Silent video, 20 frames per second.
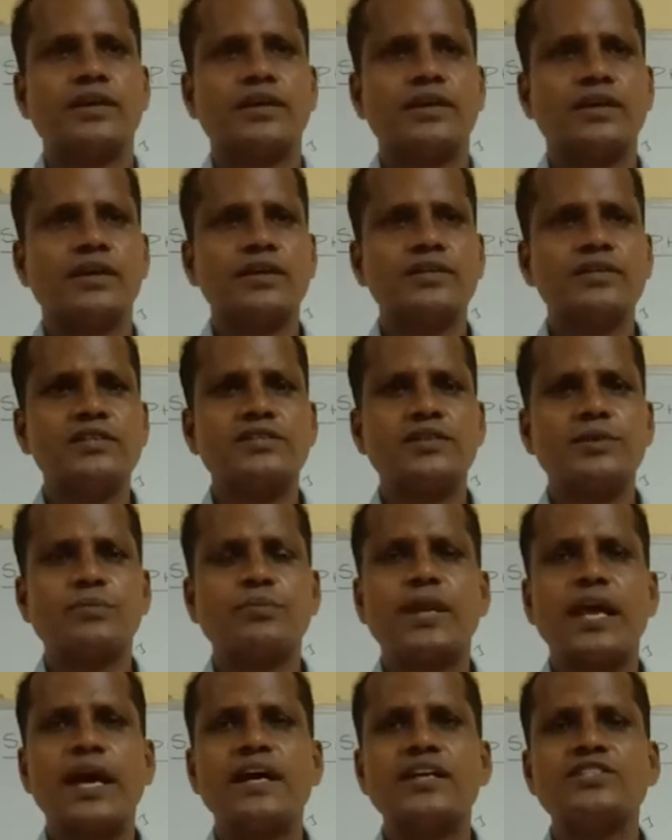it is a
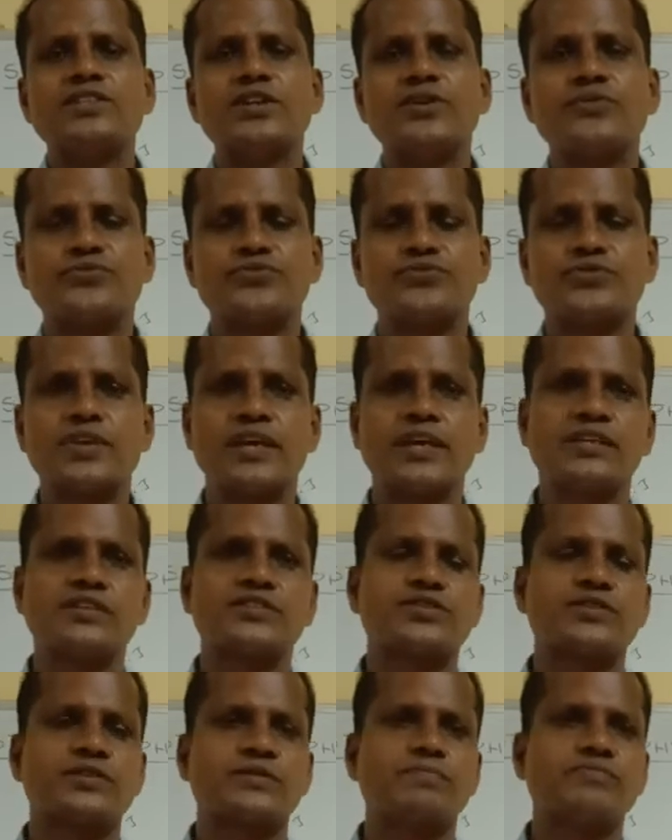branch of
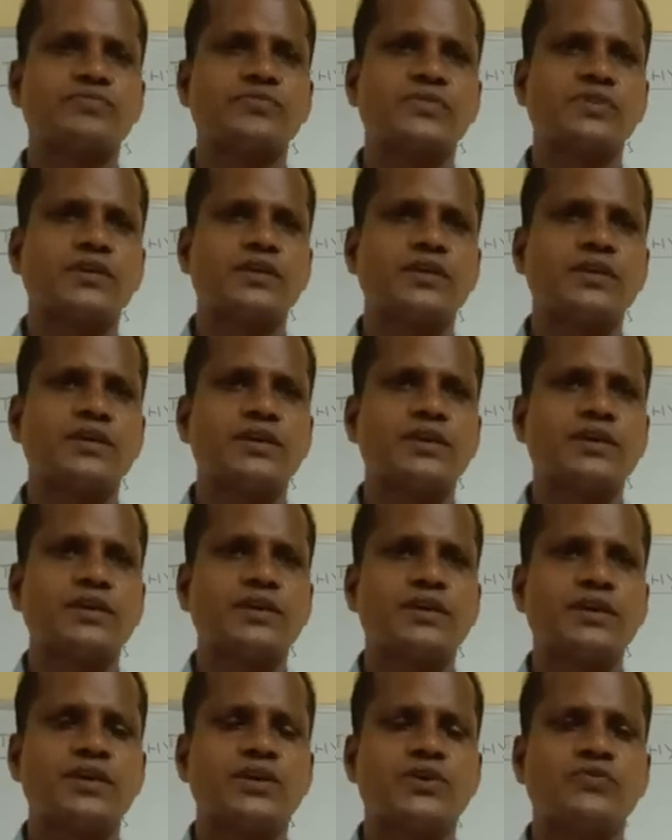science
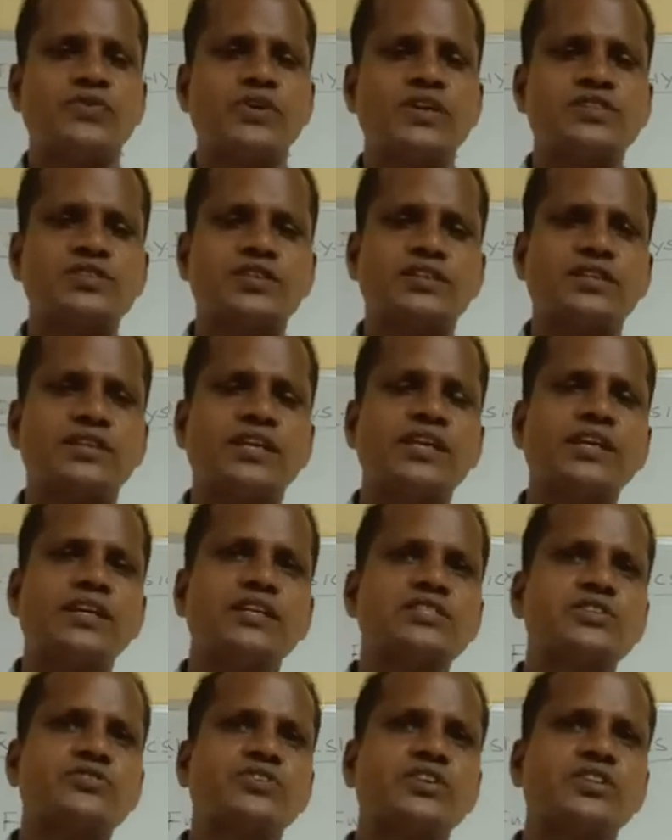which
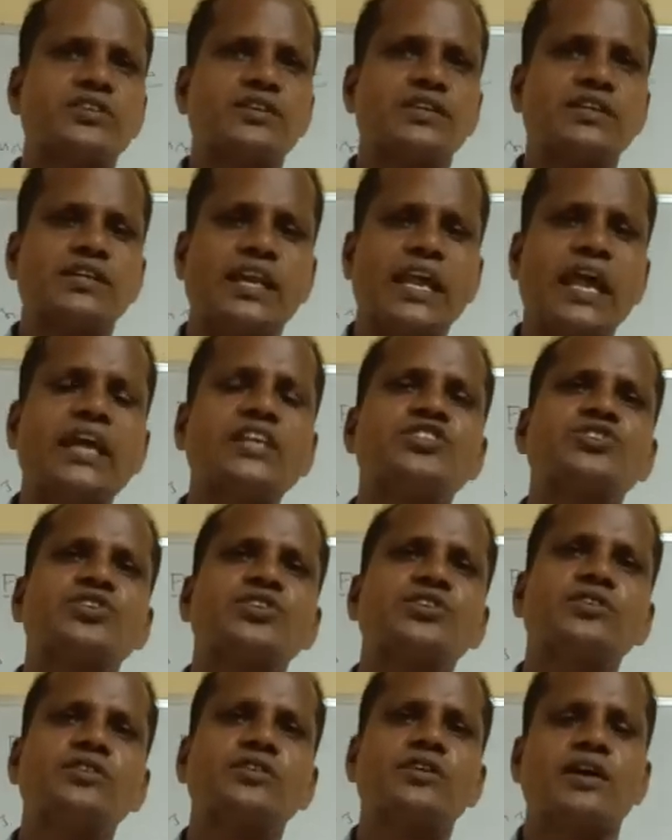deals with
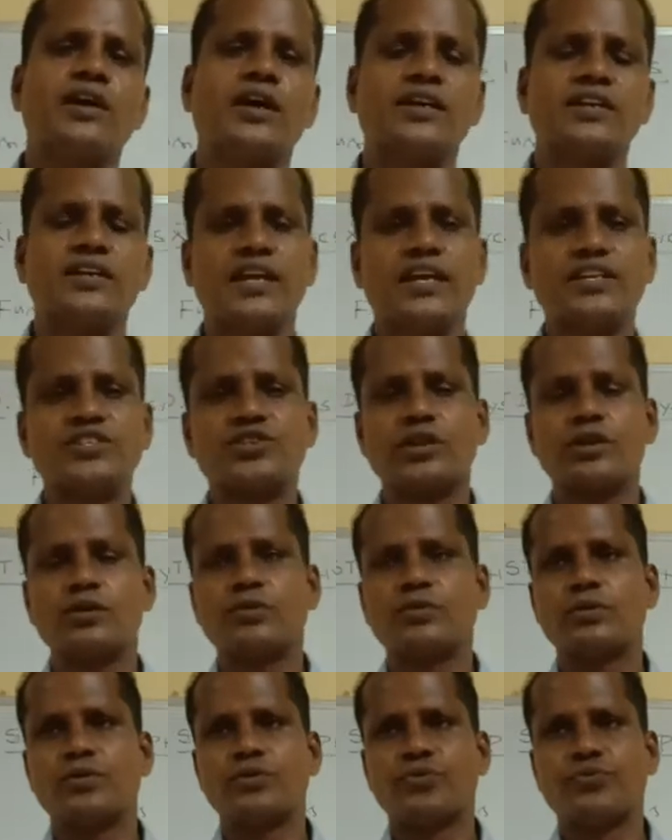nature and natural
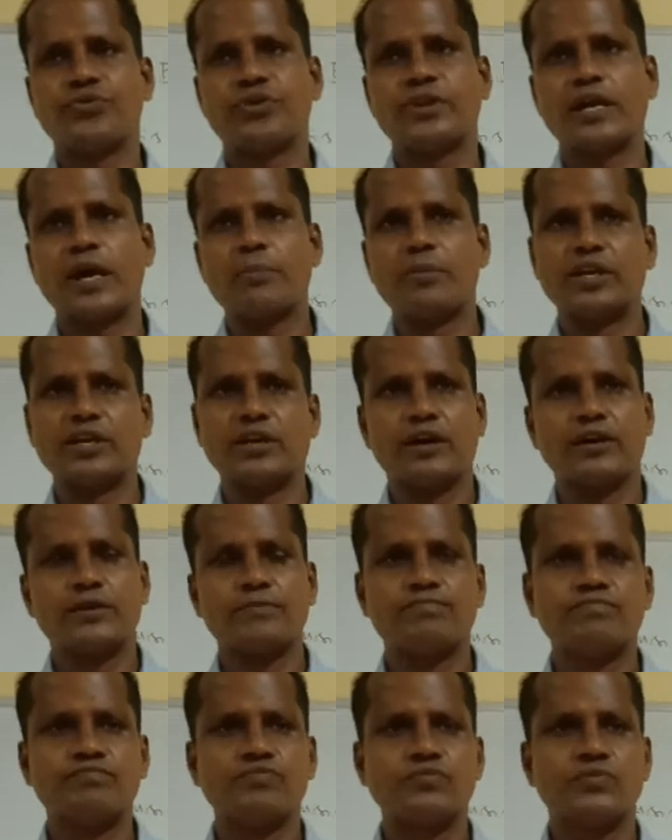phenomena.
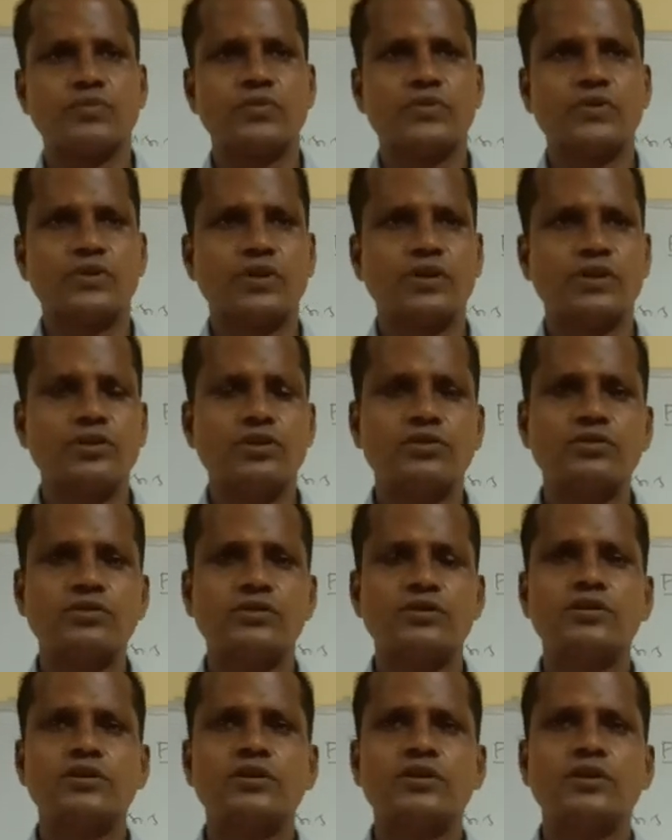You know,
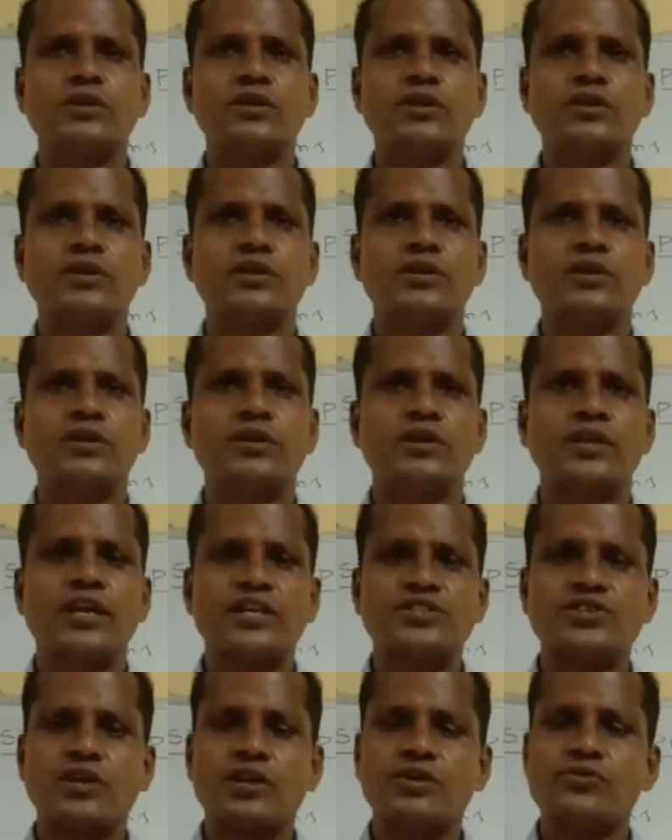
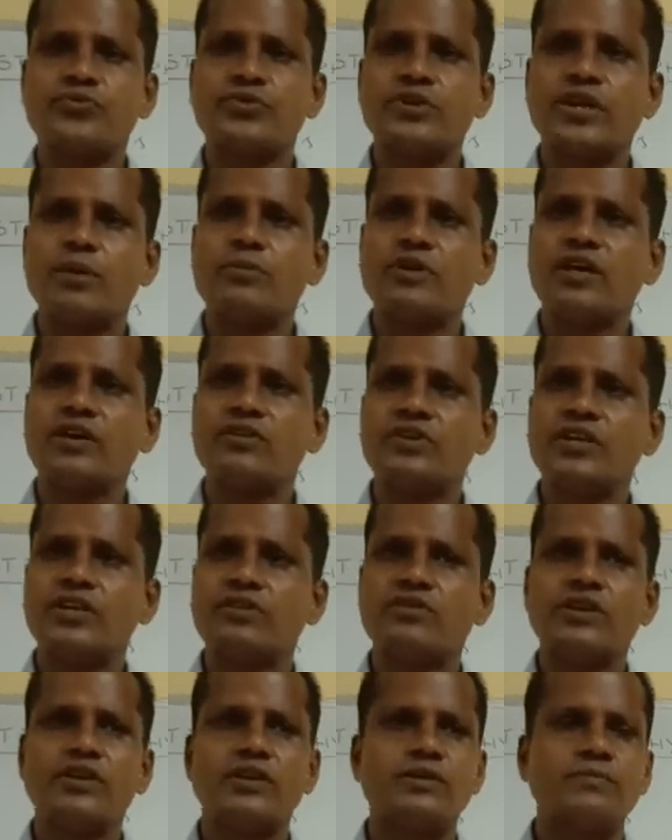natural phenomena very
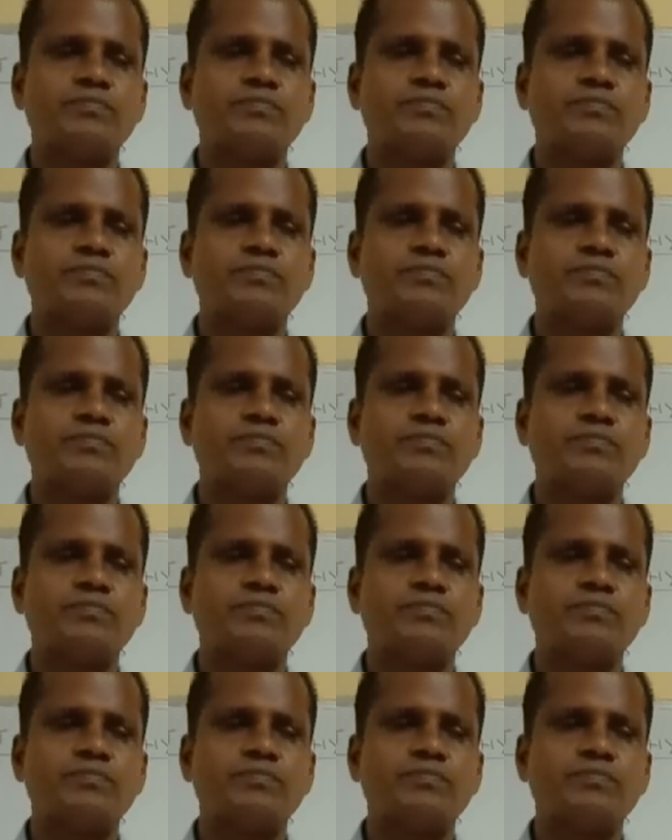well.